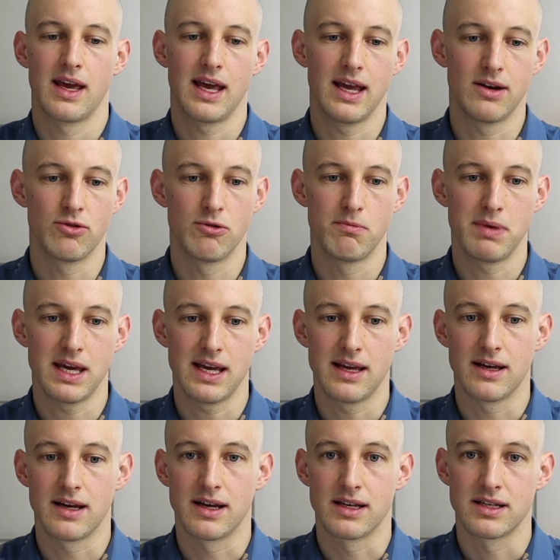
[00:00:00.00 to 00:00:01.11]
It will
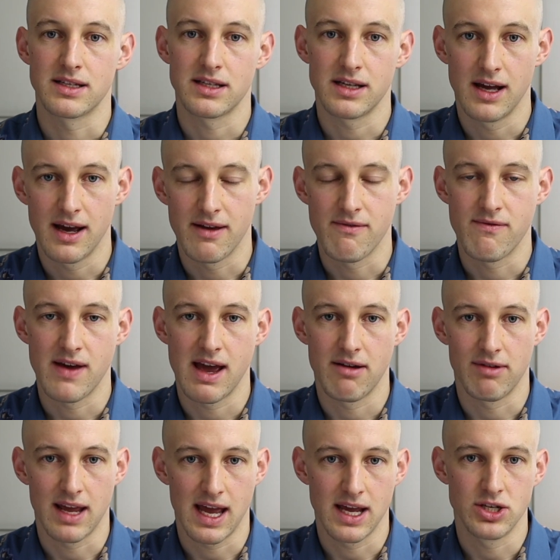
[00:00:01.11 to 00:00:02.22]
be a slight
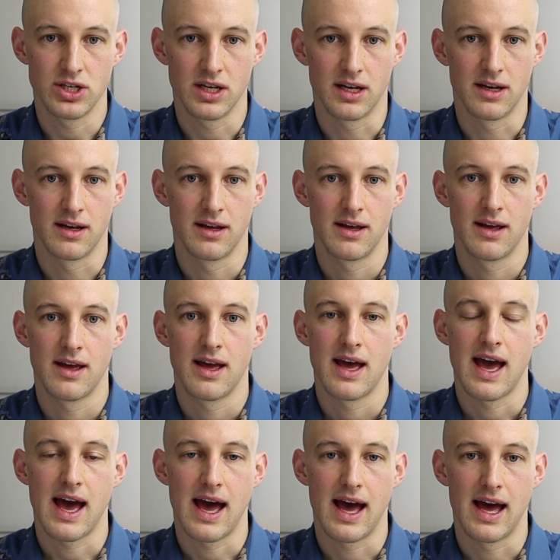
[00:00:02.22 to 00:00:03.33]
variation.
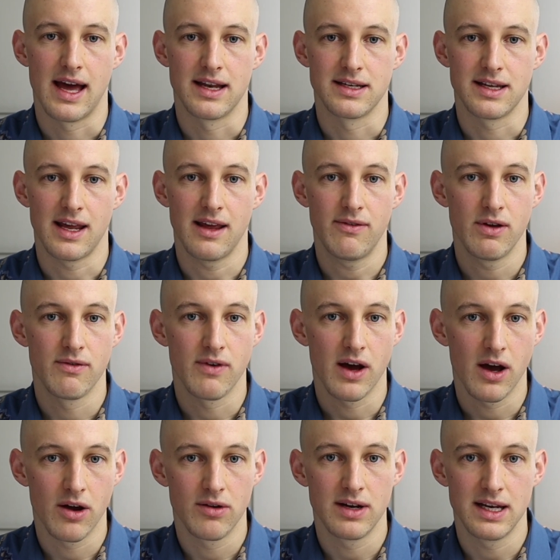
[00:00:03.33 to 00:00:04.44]
And if you've
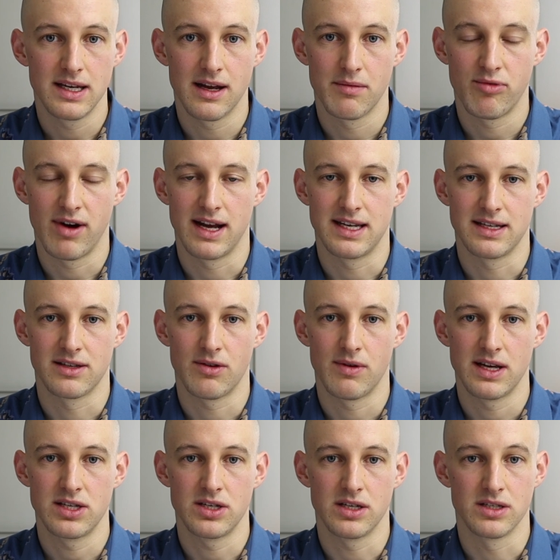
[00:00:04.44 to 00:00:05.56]
only done practice
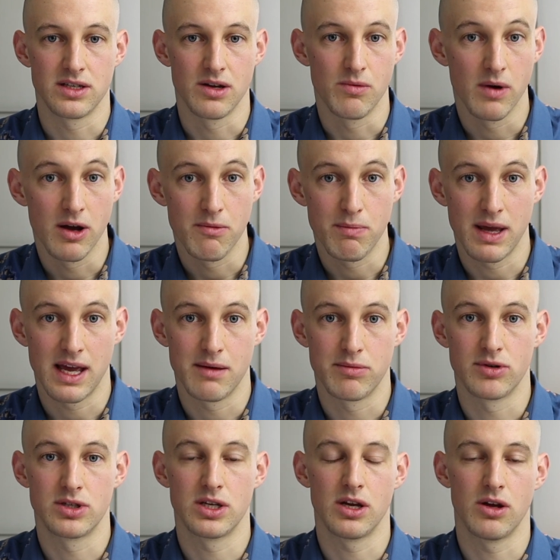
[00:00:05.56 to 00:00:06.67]
questions, you won't be able
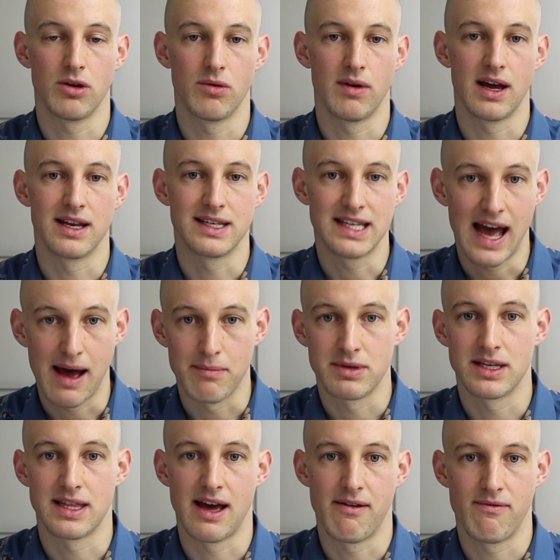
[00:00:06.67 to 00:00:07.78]
to adapt
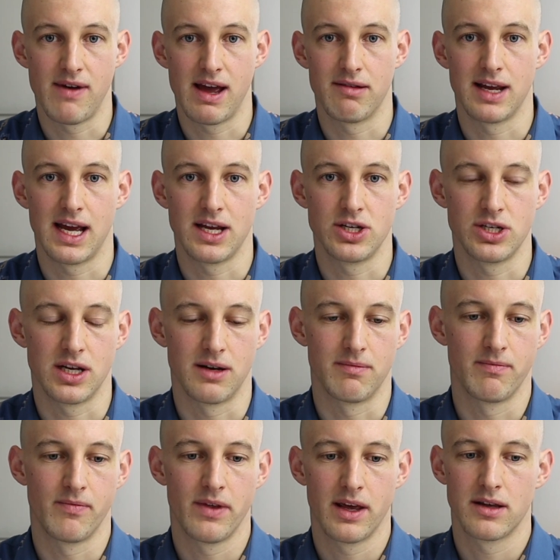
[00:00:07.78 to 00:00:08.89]
to that variation.
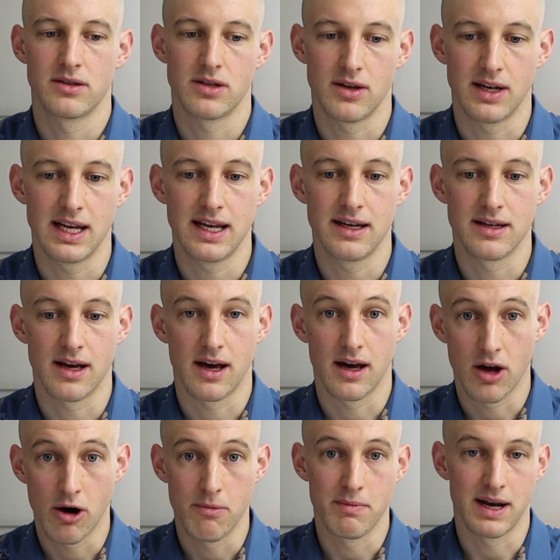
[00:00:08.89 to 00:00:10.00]
So you need a
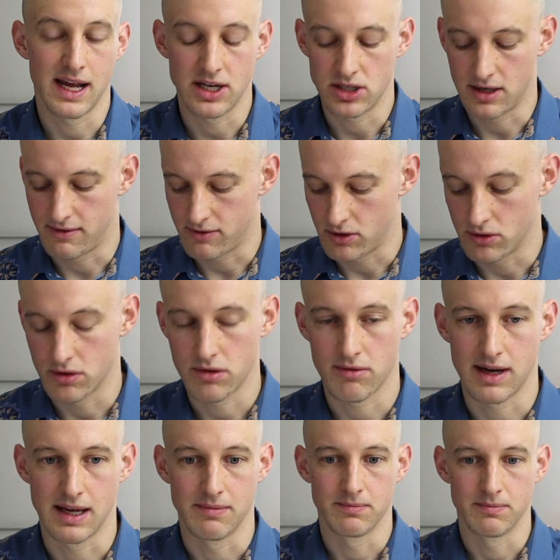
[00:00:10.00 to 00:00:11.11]
combination of all
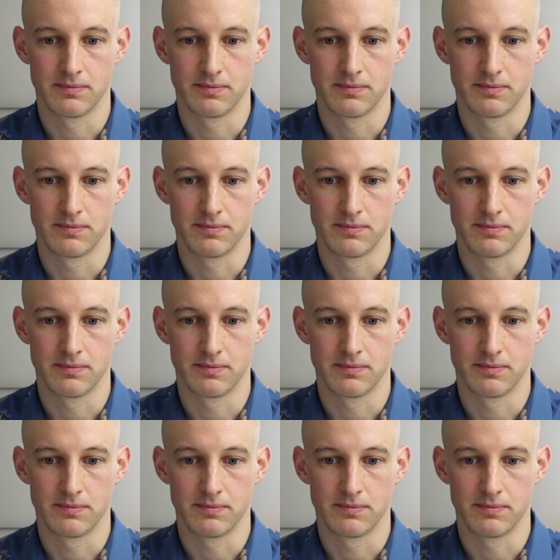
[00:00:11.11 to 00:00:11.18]
3.